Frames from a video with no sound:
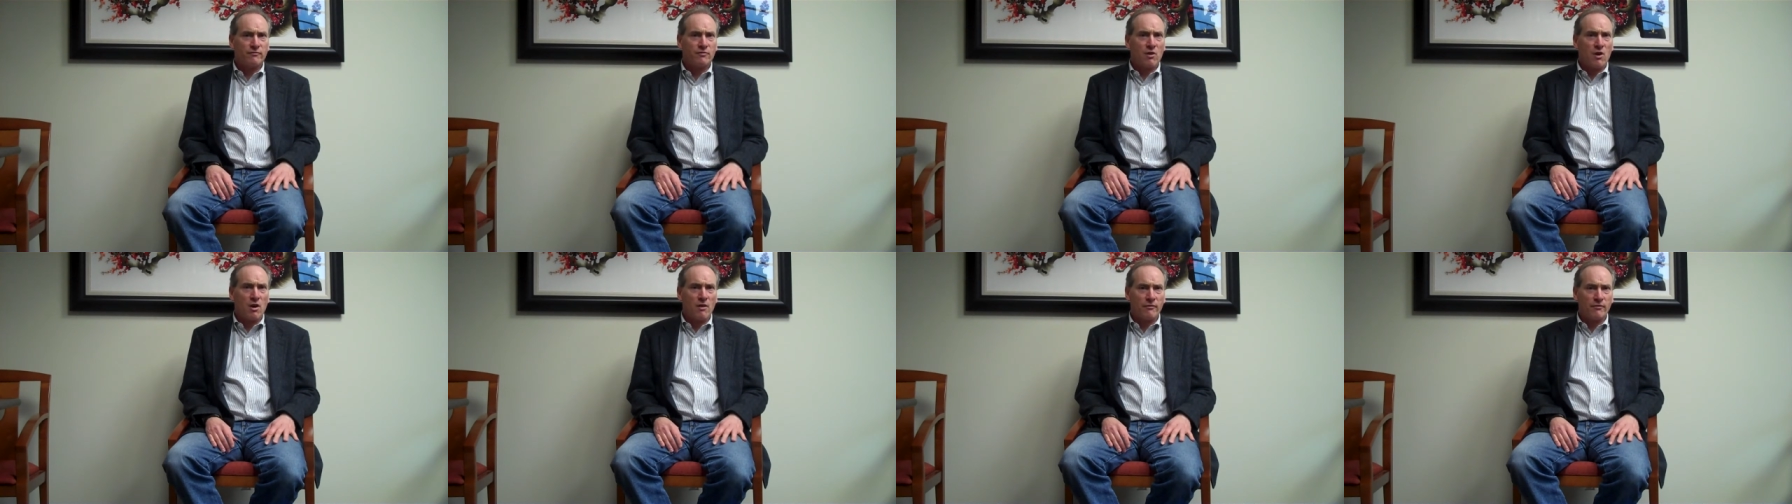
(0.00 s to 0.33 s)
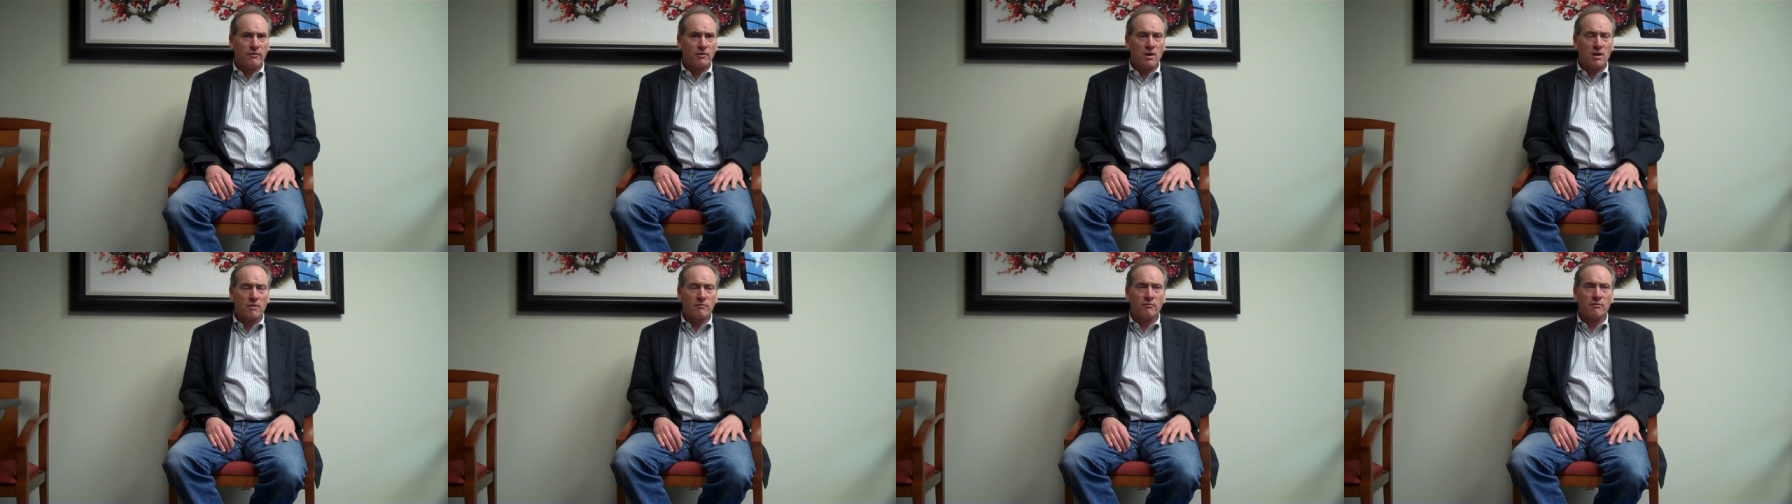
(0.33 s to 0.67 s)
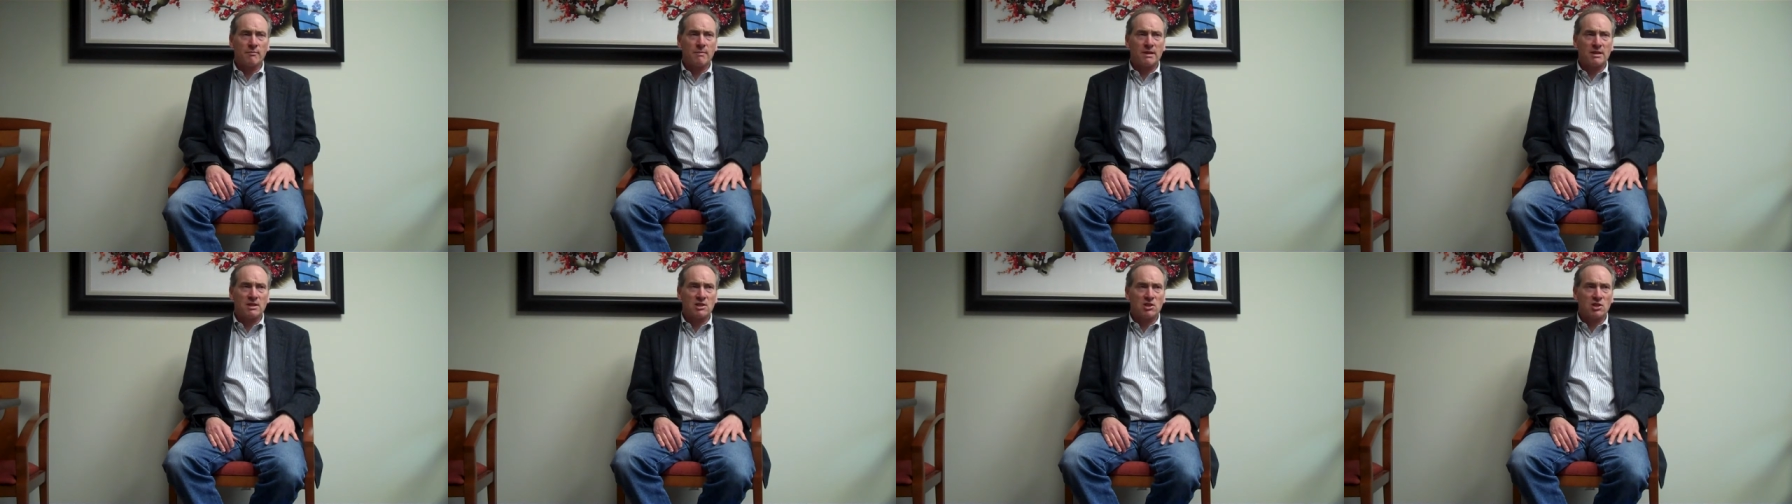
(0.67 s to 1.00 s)
off and on for
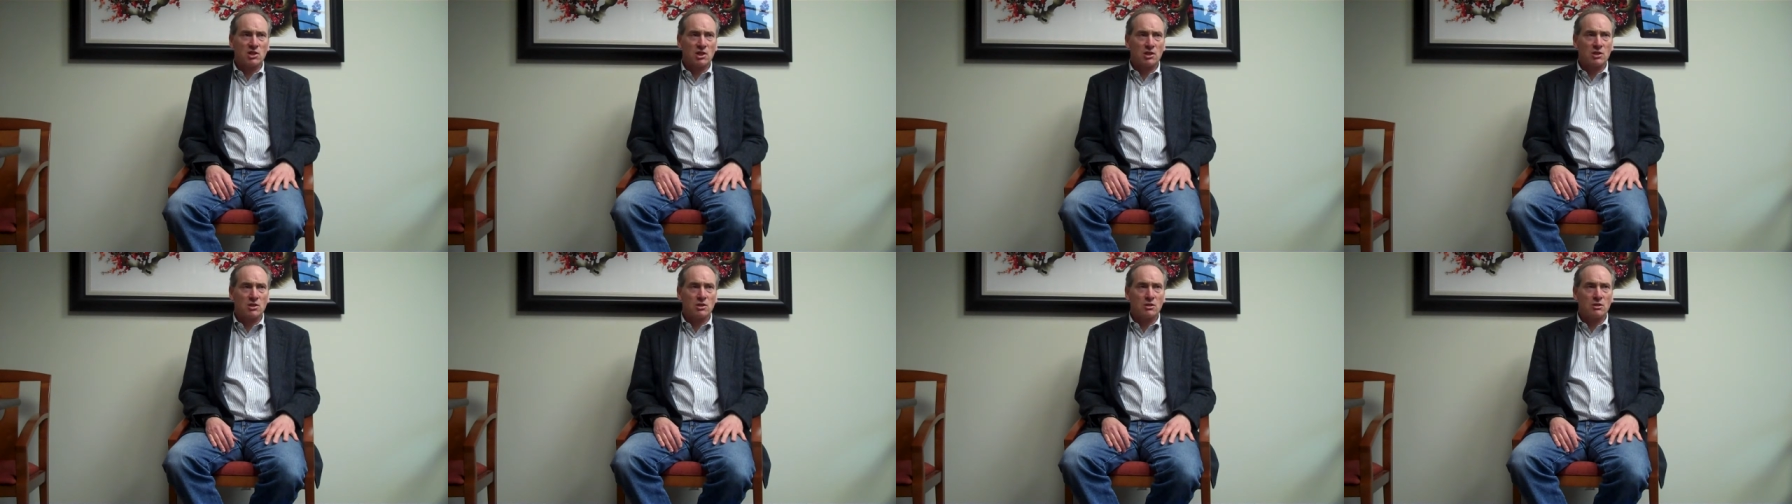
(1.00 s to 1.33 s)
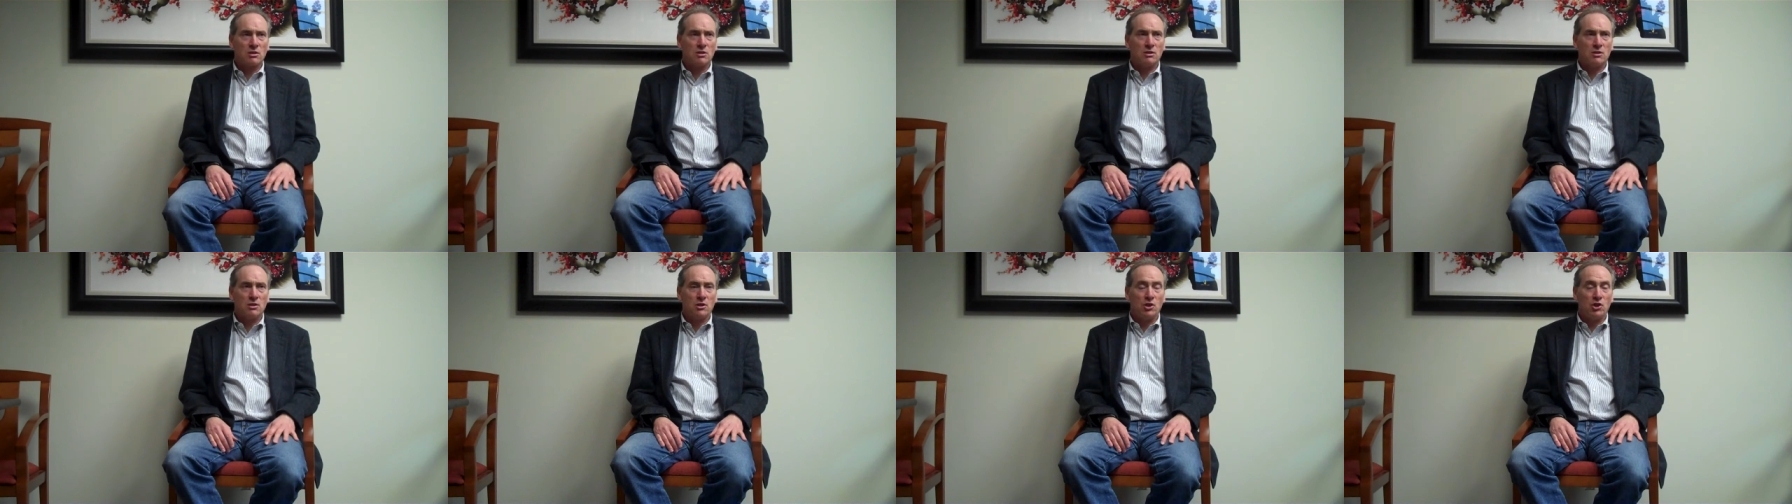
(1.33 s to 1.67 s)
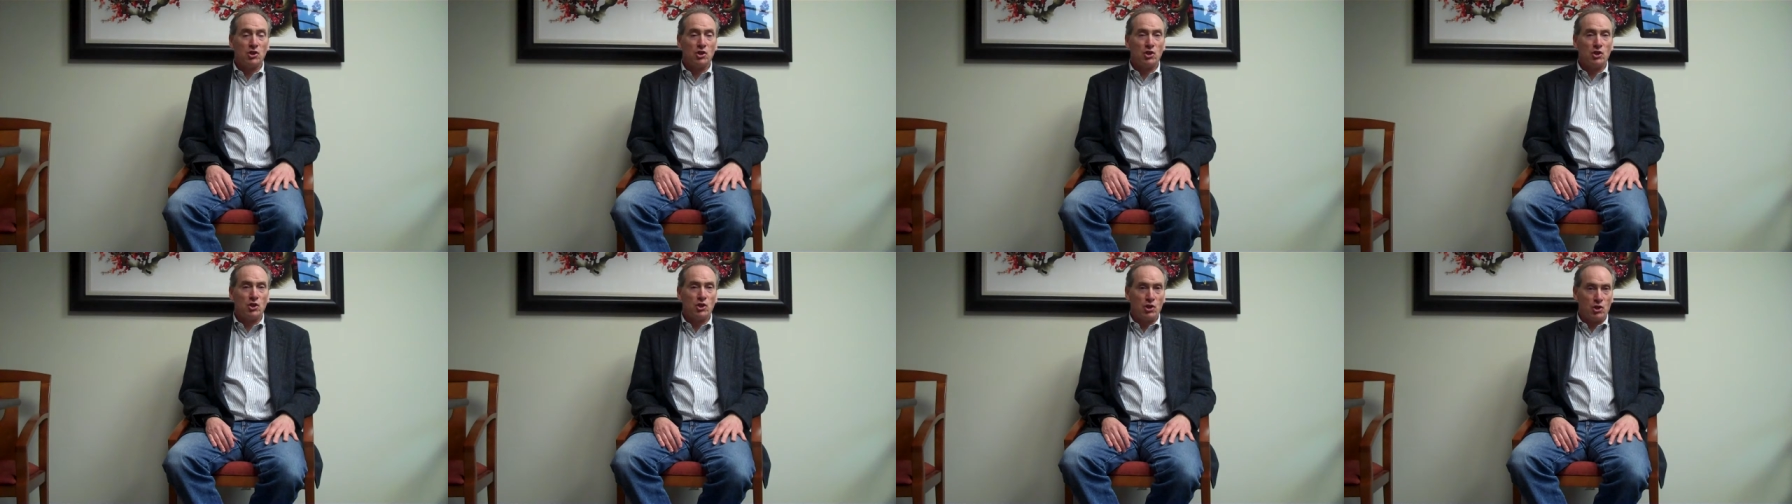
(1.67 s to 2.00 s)
about six
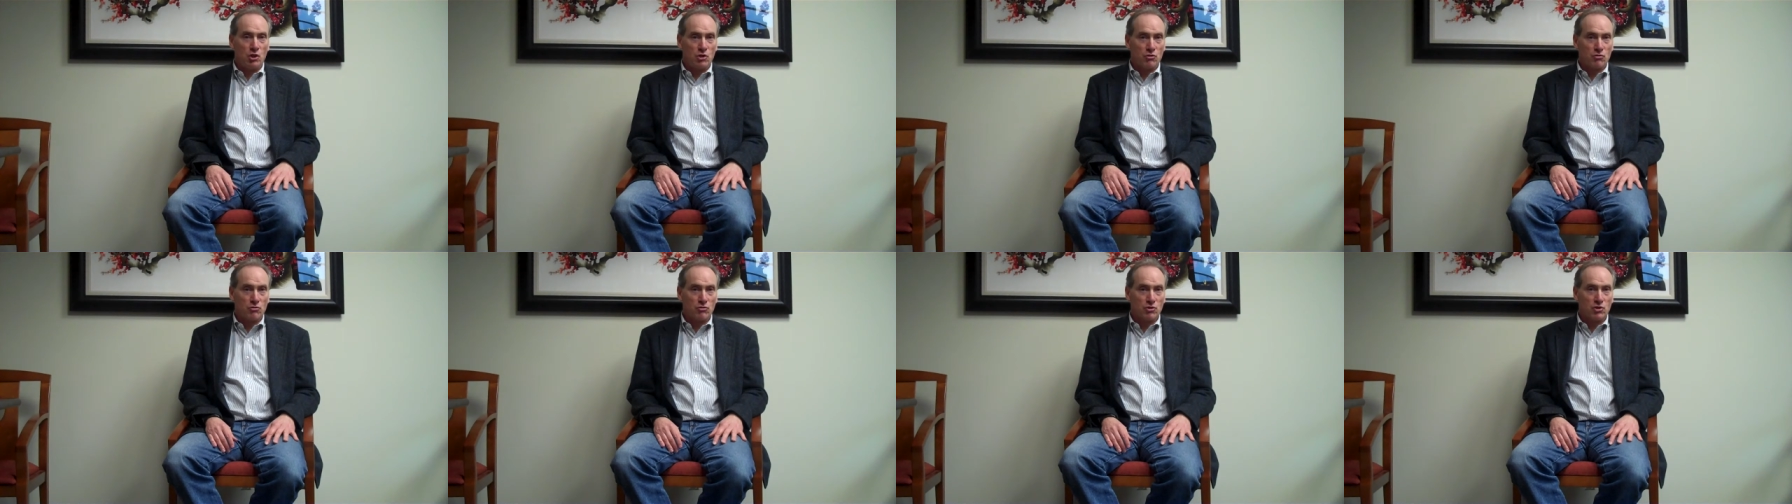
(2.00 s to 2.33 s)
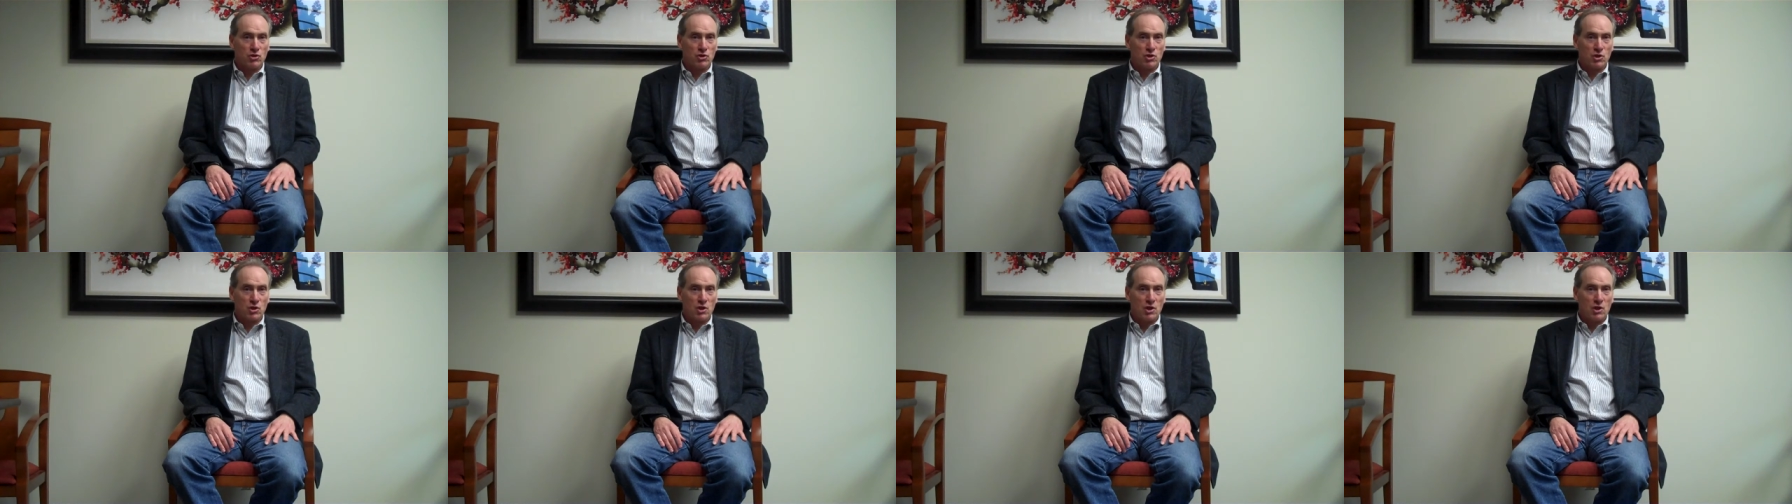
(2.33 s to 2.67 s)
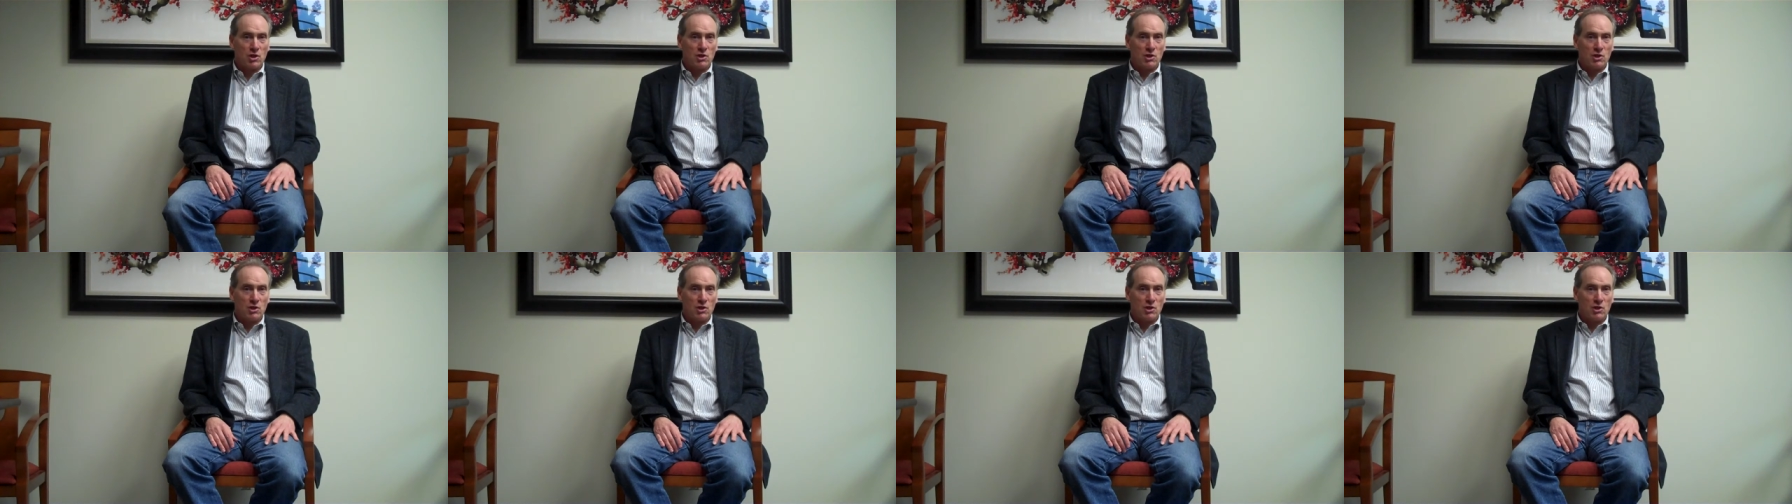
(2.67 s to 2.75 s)
years.